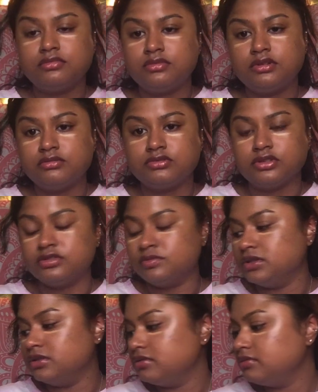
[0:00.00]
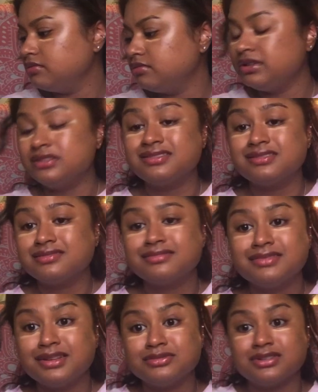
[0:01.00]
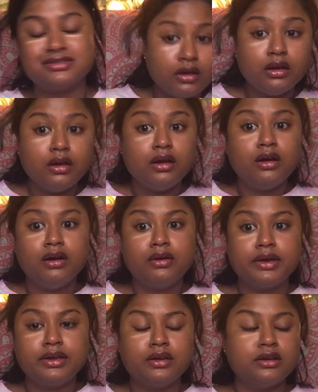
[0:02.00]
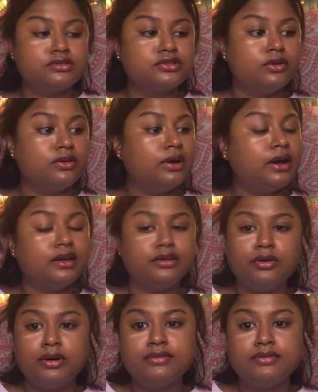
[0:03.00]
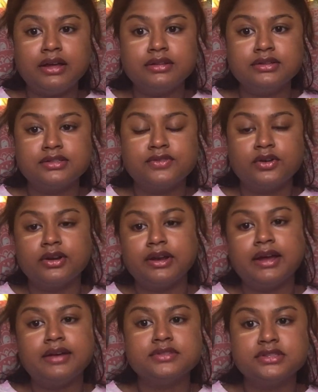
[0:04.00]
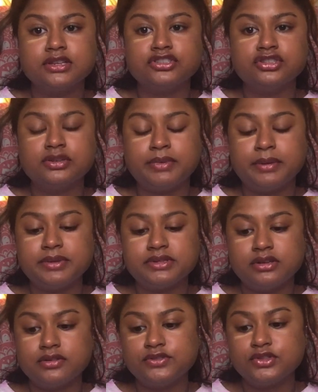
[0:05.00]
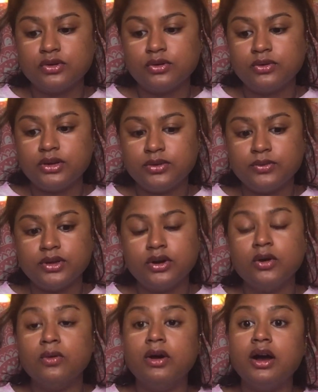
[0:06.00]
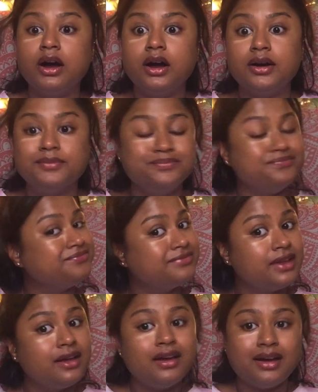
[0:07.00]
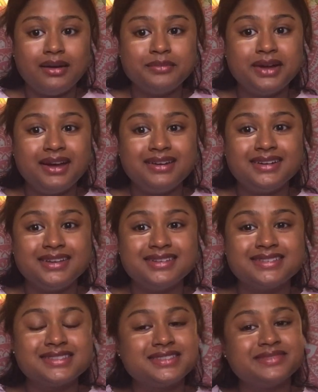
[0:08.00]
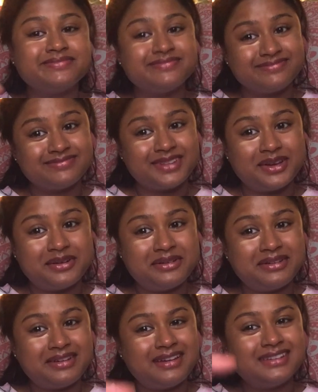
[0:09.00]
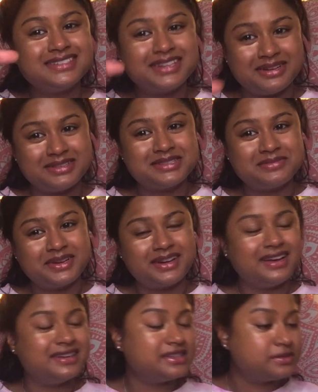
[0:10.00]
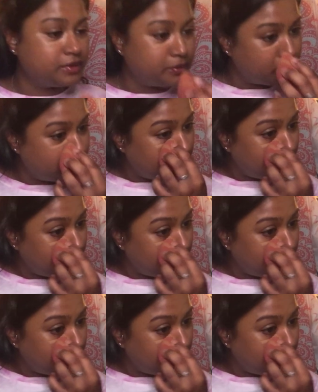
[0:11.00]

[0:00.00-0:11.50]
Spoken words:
Don't judge me. Please, don't judge me. Okay, y'all, so I know I've gotten this far and I haven't said shit about myself, so here we go. I'm Guyanese. Okay, shout out to my Guyanese people.